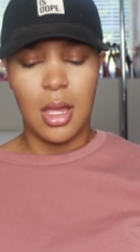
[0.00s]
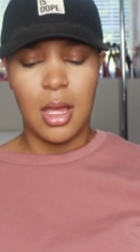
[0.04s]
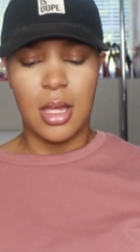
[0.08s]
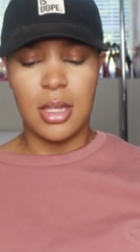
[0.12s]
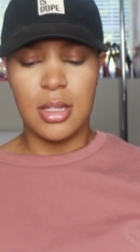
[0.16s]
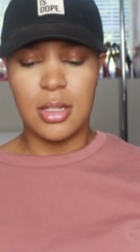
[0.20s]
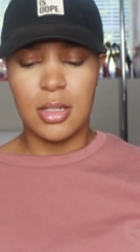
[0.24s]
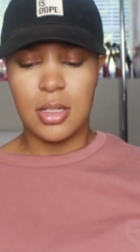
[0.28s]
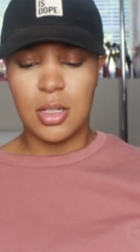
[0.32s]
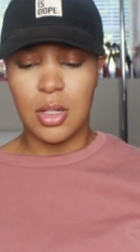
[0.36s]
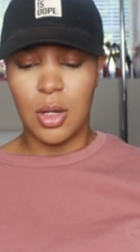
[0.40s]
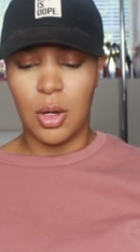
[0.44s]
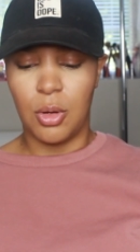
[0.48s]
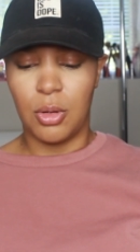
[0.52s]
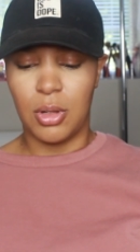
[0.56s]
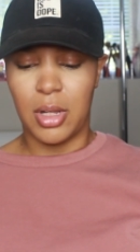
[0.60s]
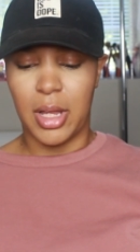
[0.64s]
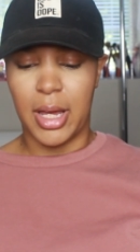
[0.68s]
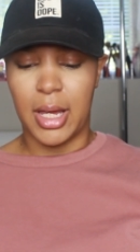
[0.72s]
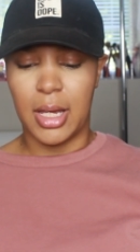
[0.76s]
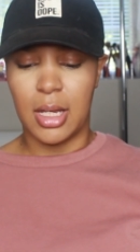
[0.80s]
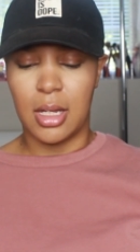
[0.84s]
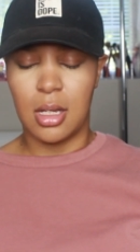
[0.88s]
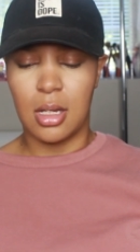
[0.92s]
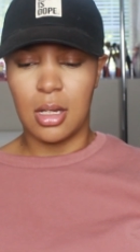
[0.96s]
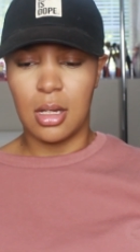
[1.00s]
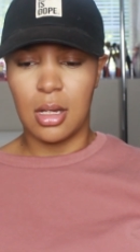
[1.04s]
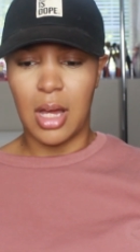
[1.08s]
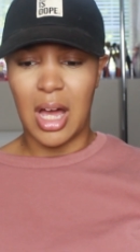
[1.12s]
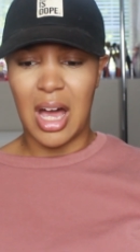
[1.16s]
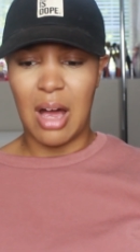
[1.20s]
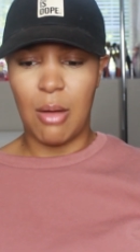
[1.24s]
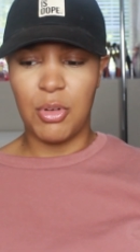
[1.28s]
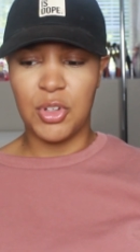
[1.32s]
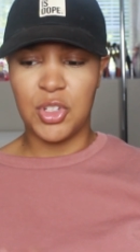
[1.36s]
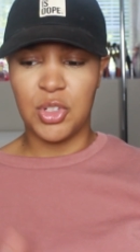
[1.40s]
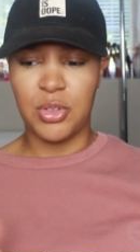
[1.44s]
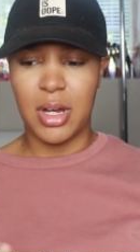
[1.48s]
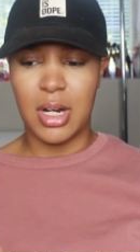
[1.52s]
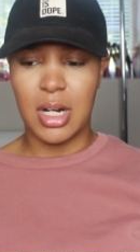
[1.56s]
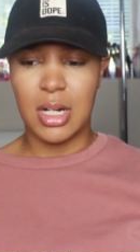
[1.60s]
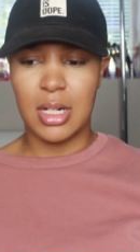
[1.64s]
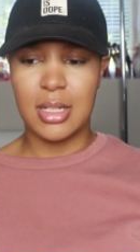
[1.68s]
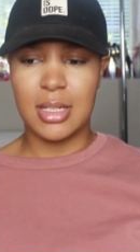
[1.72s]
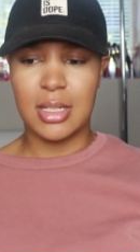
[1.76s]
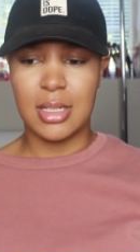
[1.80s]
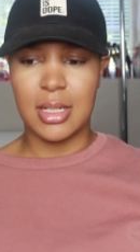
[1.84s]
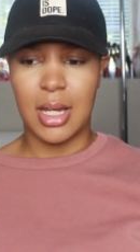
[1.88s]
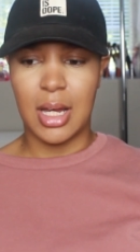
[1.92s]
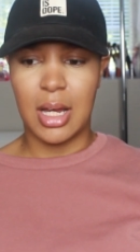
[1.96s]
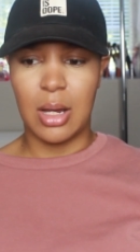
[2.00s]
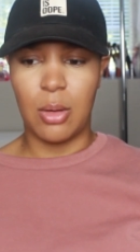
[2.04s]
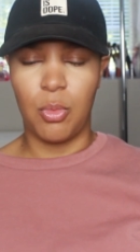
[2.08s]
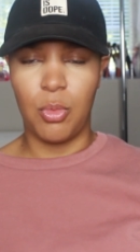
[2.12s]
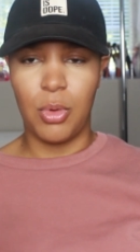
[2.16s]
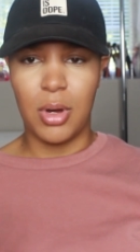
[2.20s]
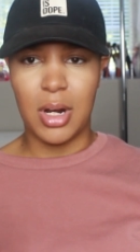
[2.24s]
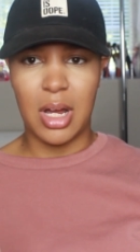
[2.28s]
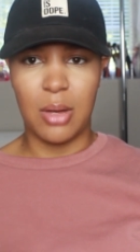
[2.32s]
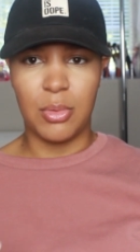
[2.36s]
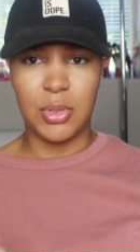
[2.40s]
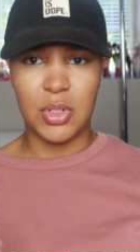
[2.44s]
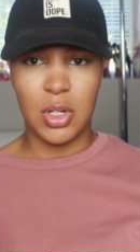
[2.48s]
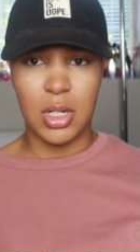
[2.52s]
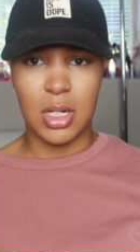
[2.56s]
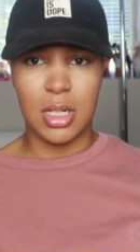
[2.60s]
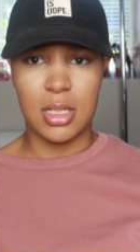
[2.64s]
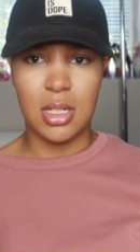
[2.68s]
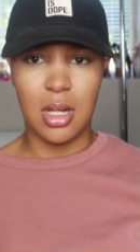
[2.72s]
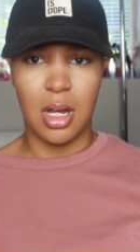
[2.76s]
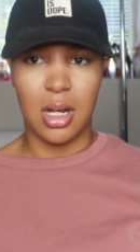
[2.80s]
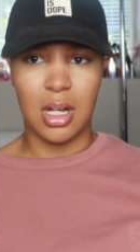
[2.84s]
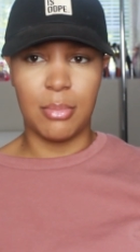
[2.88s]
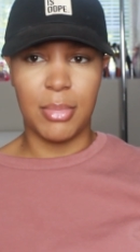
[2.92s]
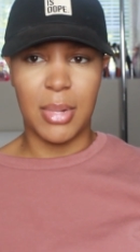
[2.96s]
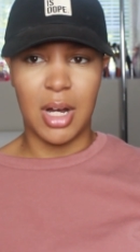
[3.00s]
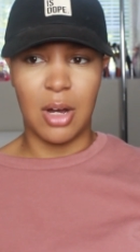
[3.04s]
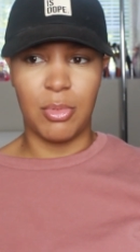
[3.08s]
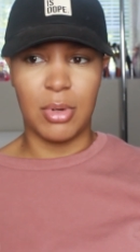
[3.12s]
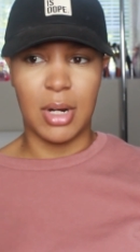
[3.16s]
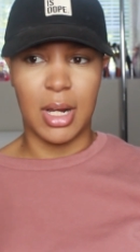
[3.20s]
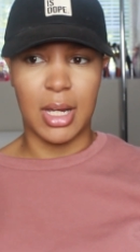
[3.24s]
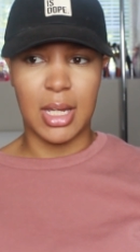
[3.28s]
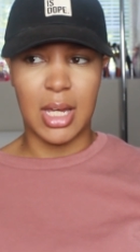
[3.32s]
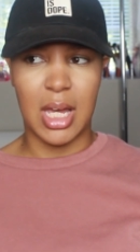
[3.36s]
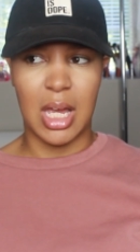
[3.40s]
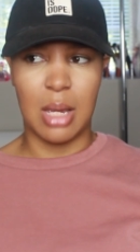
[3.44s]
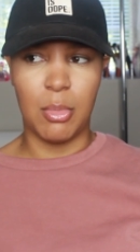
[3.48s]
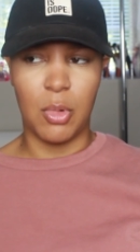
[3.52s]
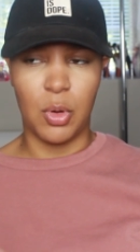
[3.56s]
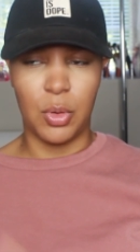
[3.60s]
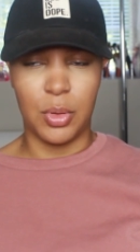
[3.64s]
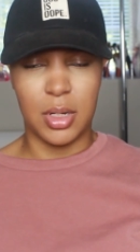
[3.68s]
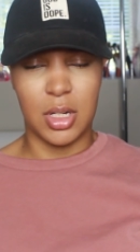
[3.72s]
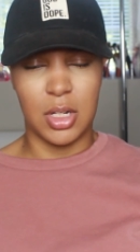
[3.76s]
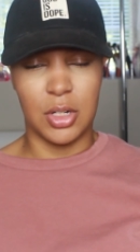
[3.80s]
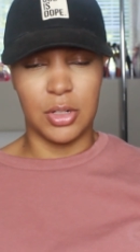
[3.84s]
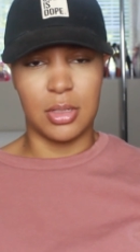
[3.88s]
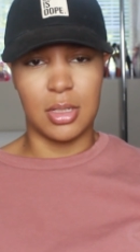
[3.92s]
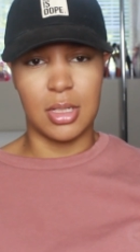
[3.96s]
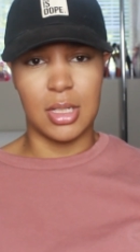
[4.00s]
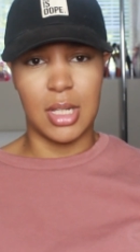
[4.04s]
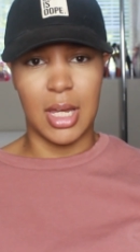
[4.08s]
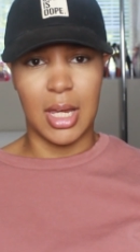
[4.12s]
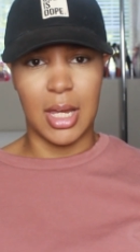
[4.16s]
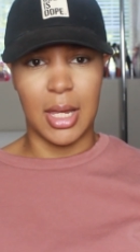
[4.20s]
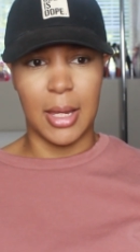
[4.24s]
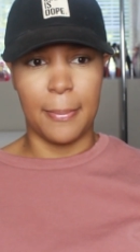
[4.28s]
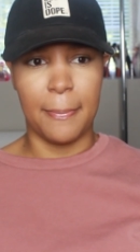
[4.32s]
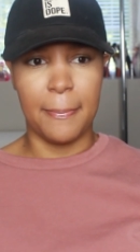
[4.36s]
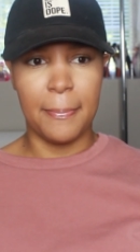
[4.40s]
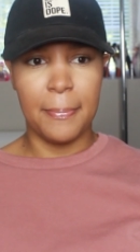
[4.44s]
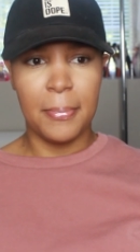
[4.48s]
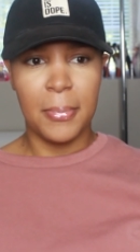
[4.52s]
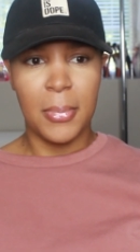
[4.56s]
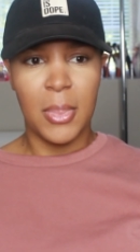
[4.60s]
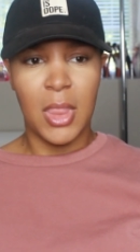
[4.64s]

And so like I was trying to decide what I was going to talk about when I came on here today.